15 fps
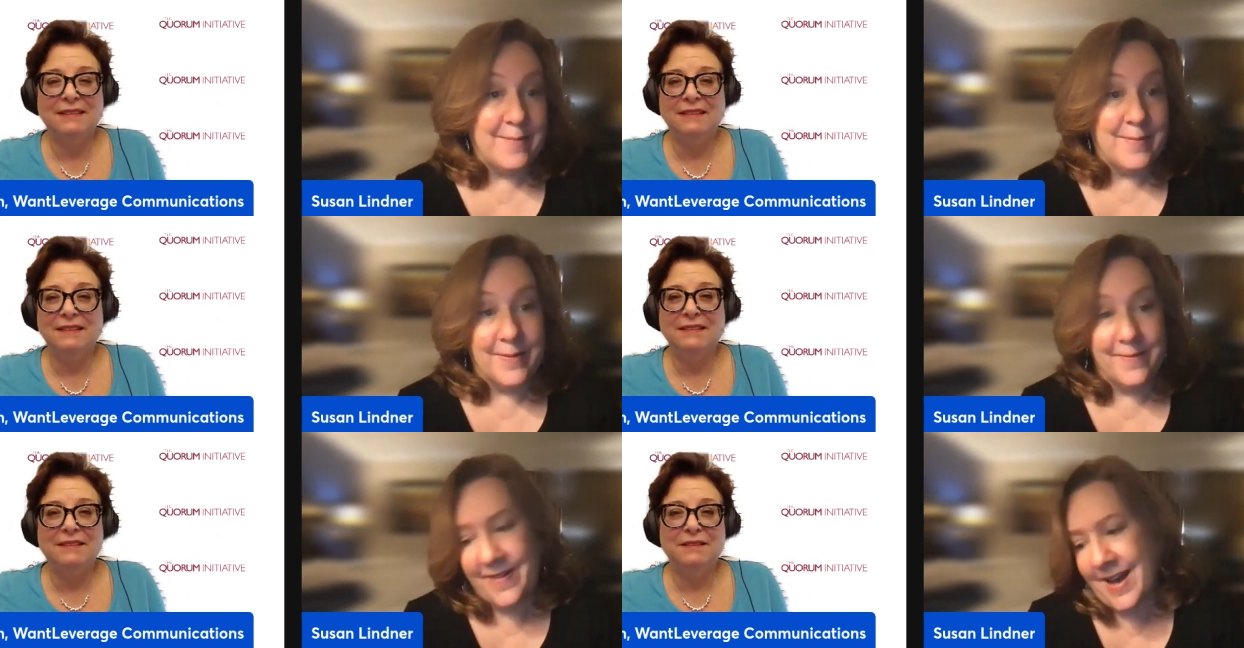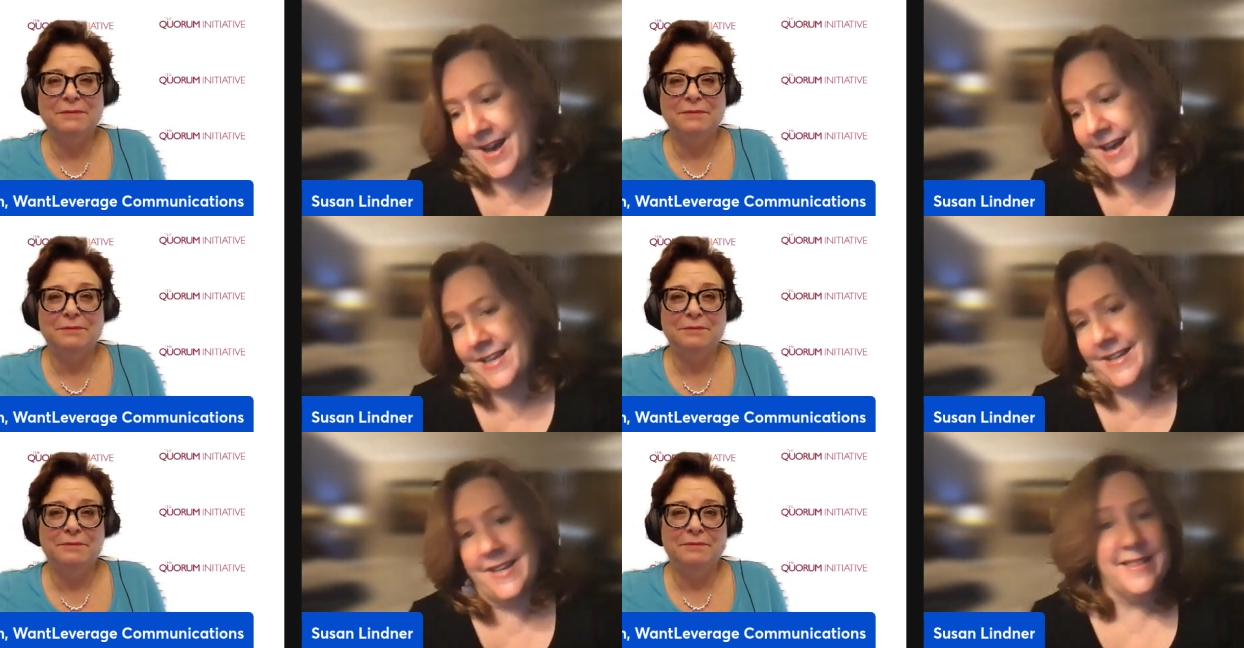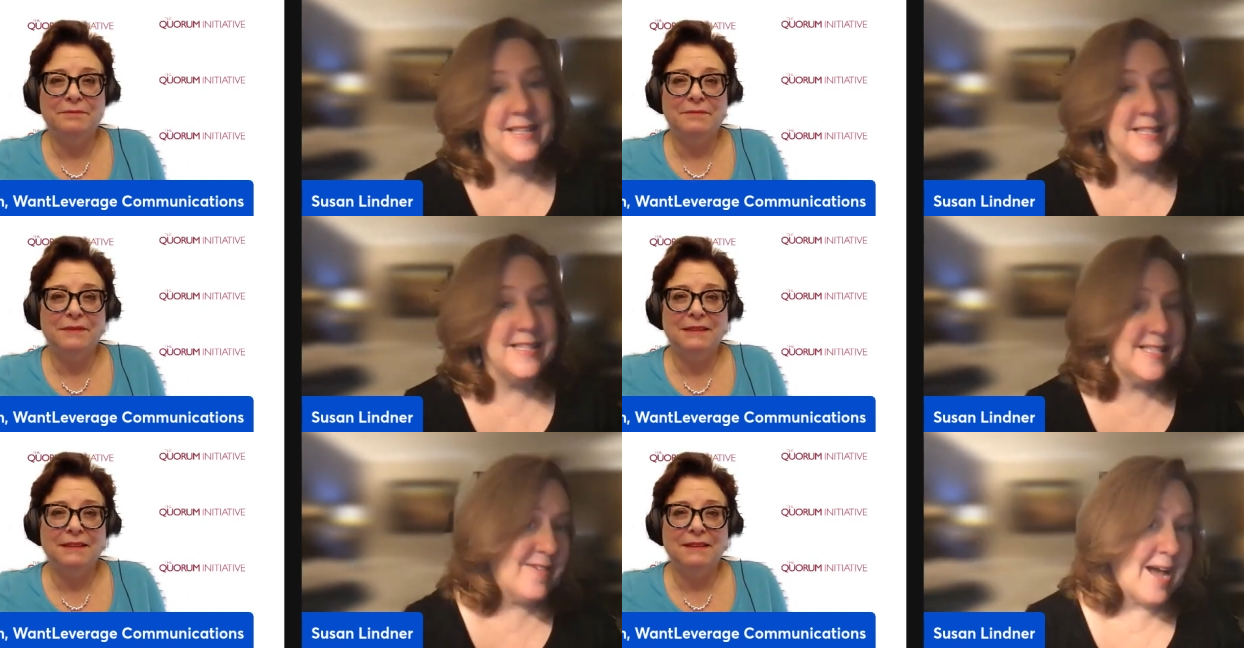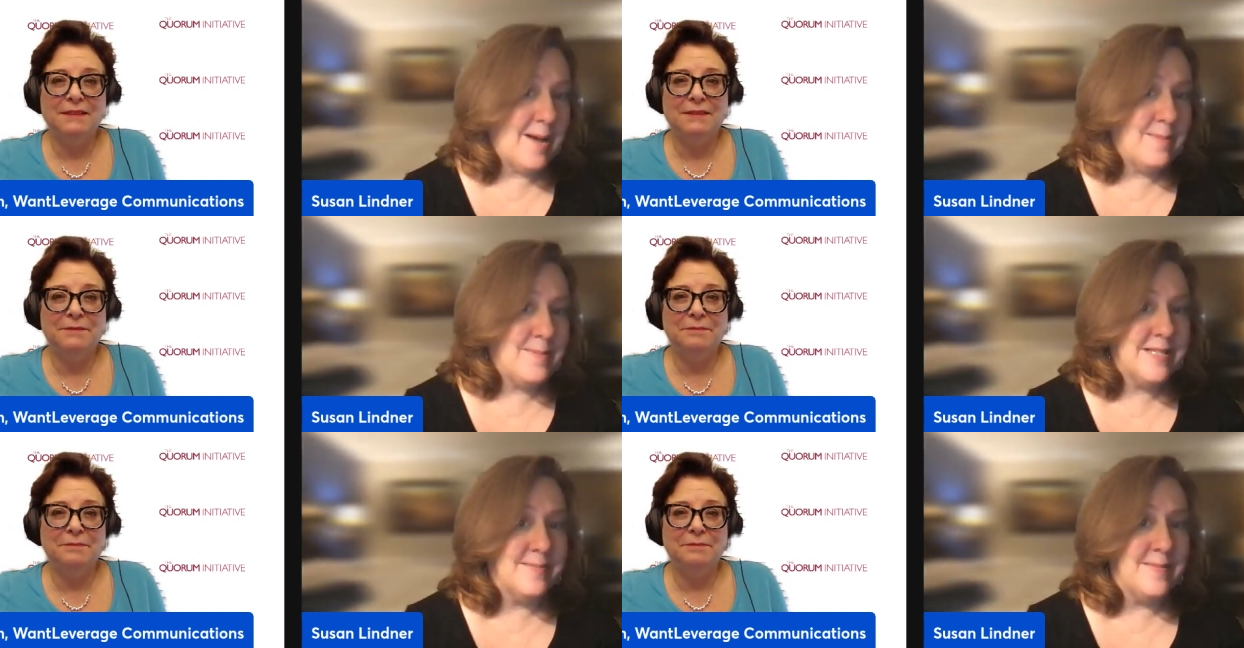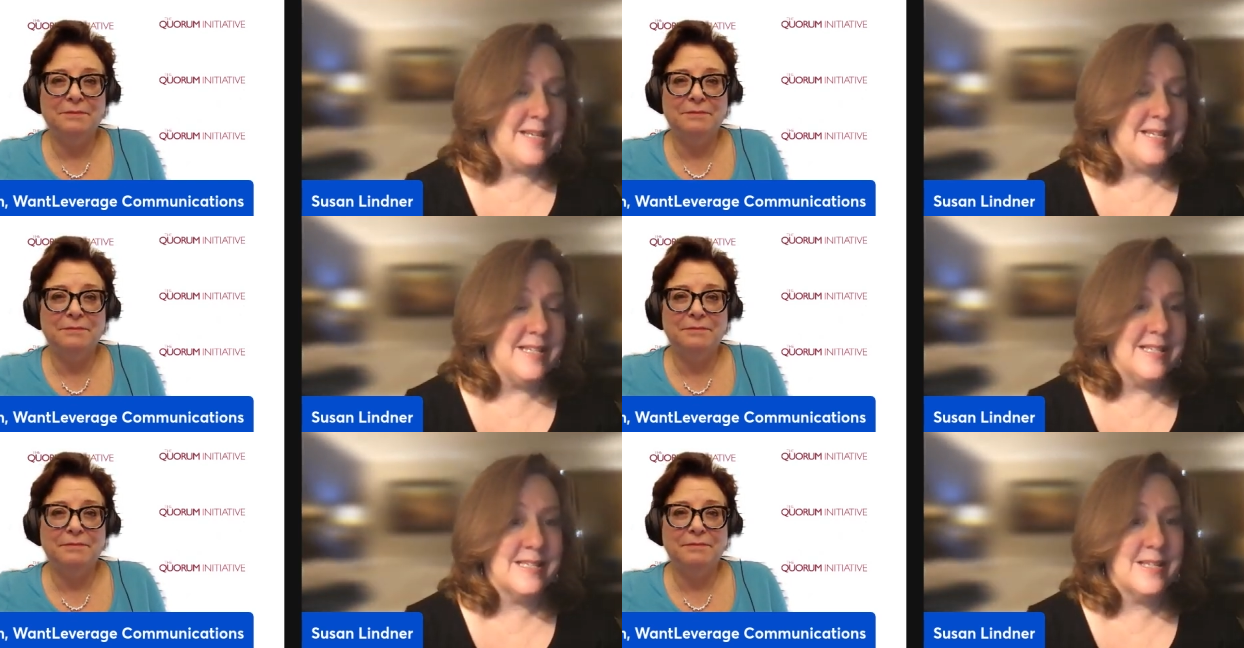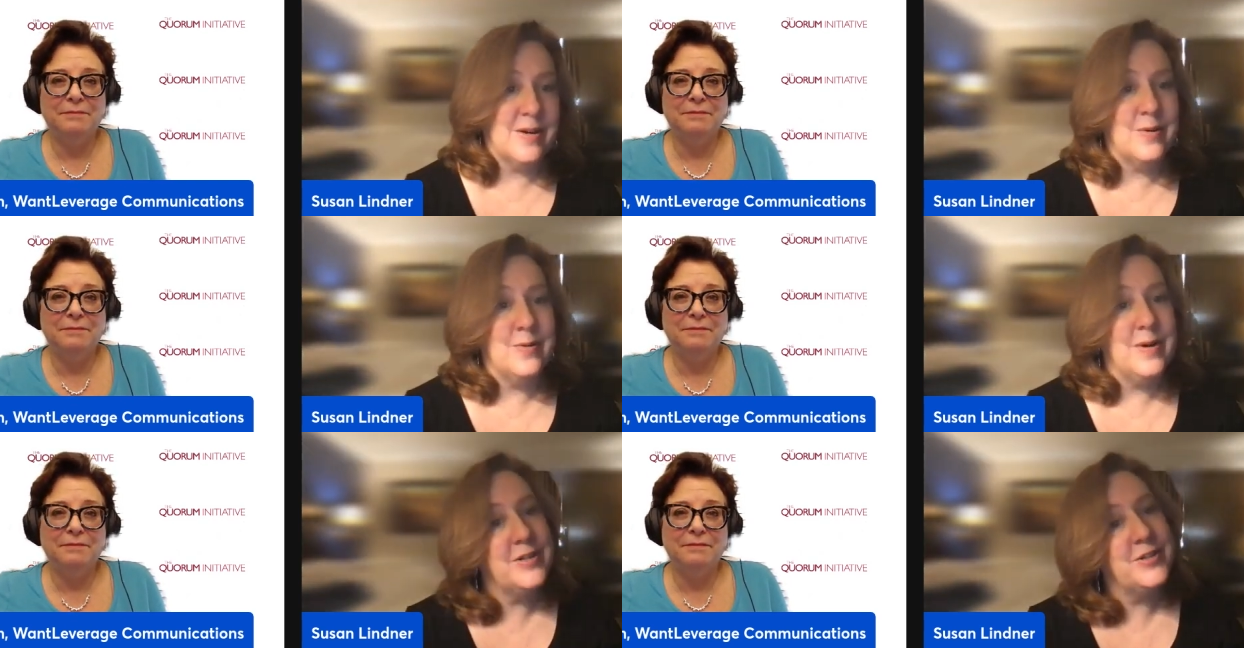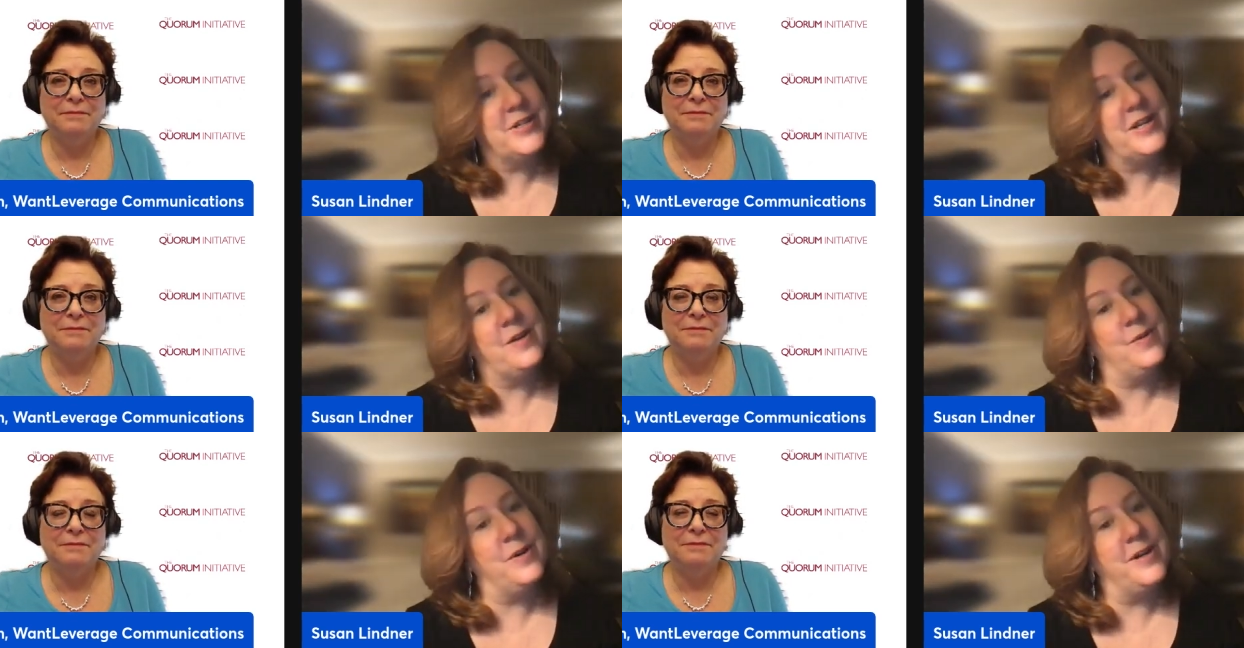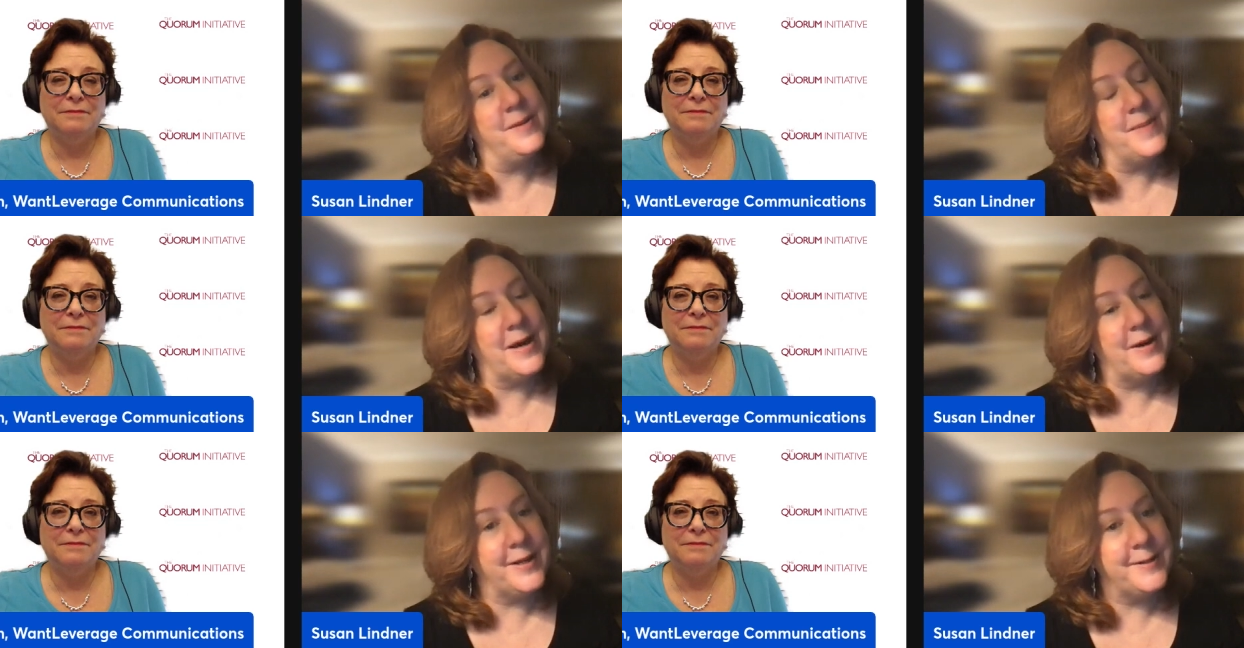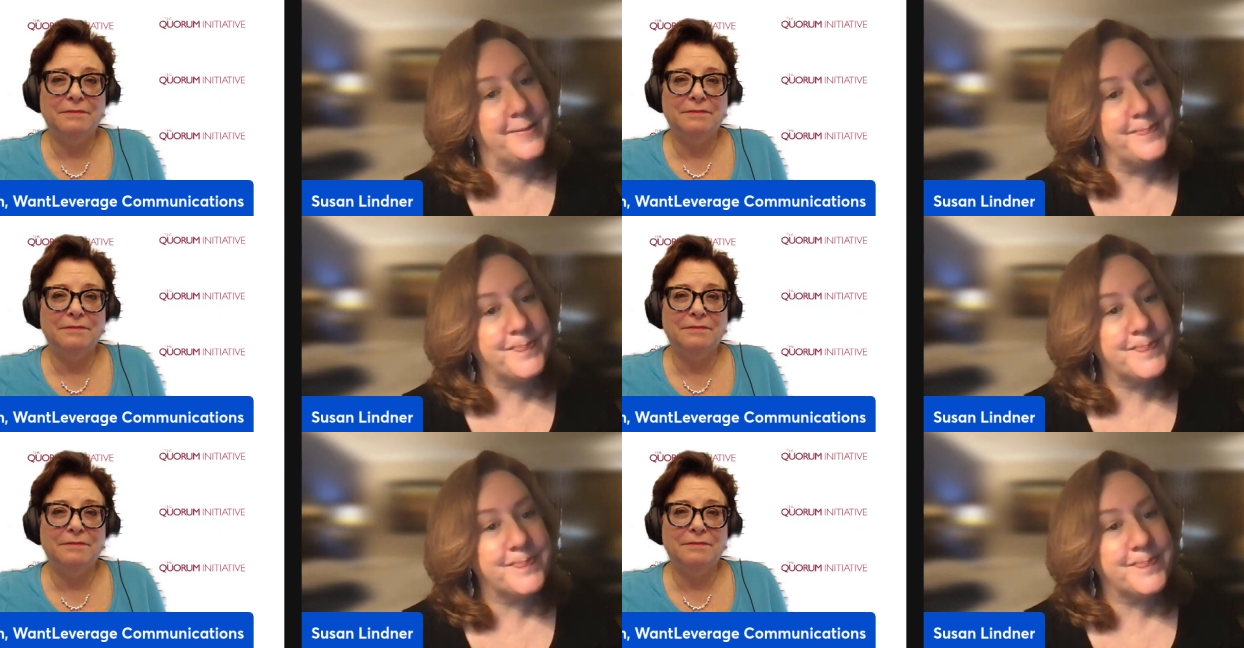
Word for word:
Speaker 1: I'm fine. Nothing's ever happened to me. So why should I worry about it?